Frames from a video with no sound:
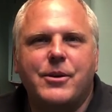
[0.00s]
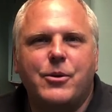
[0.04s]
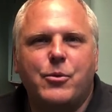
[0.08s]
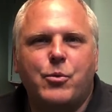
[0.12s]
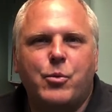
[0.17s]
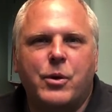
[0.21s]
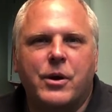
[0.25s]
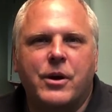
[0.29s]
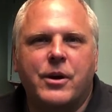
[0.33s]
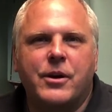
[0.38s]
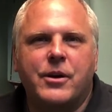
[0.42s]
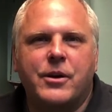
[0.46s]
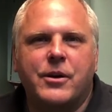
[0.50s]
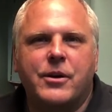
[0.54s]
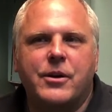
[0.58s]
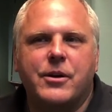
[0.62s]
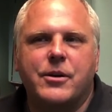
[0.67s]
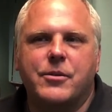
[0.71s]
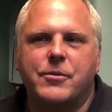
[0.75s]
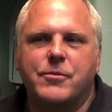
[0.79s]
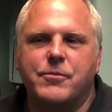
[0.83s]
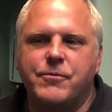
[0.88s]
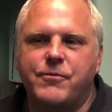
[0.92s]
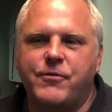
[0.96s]

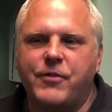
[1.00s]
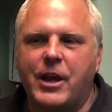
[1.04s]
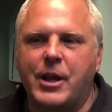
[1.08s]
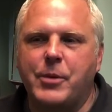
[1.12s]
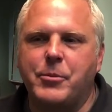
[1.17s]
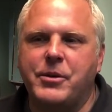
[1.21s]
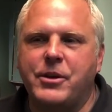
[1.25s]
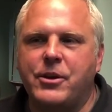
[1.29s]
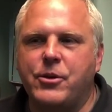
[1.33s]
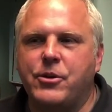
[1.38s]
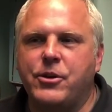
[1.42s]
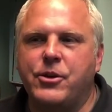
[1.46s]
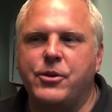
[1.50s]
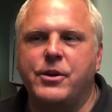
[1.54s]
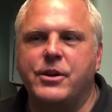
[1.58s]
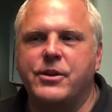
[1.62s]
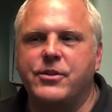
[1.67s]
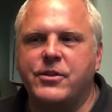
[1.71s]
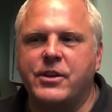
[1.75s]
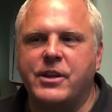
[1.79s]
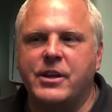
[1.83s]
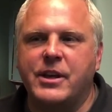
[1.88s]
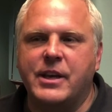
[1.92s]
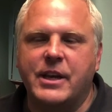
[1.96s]
where family
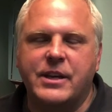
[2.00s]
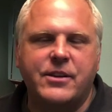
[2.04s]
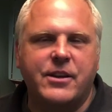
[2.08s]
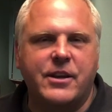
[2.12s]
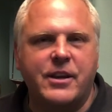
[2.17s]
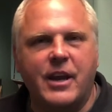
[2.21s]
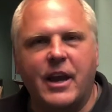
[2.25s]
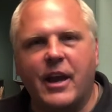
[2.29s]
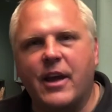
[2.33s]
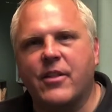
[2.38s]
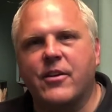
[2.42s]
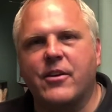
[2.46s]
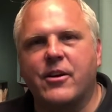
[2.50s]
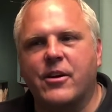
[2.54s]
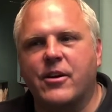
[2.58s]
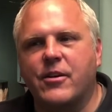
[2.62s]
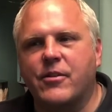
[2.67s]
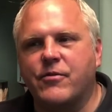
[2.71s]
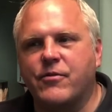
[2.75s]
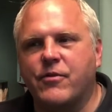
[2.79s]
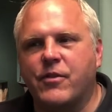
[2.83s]
units can get together